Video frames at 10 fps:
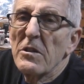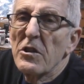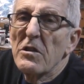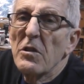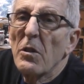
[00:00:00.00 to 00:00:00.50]

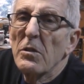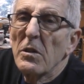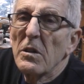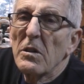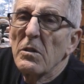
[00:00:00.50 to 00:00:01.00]
Just don't do
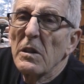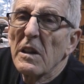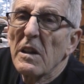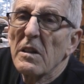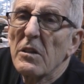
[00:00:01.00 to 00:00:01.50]
it too
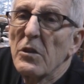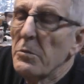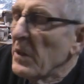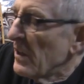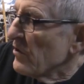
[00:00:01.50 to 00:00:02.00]
little or too
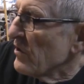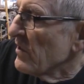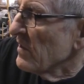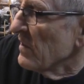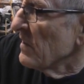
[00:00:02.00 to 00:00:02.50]
much.
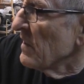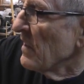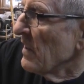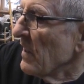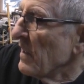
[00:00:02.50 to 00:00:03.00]

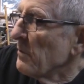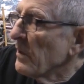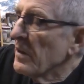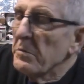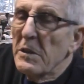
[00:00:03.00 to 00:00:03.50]

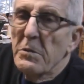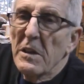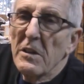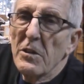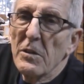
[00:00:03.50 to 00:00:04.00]
Anywhere in
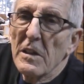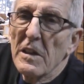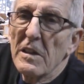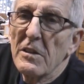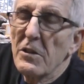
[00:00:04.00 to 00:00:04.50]
between too
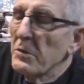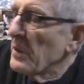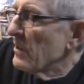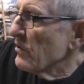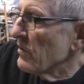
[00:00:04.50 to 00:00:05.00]
little and too
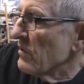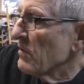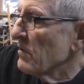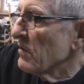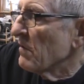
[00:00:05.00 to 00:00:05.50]
much is
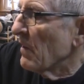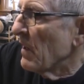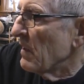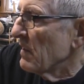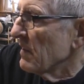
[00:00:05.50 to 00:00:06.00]
just great.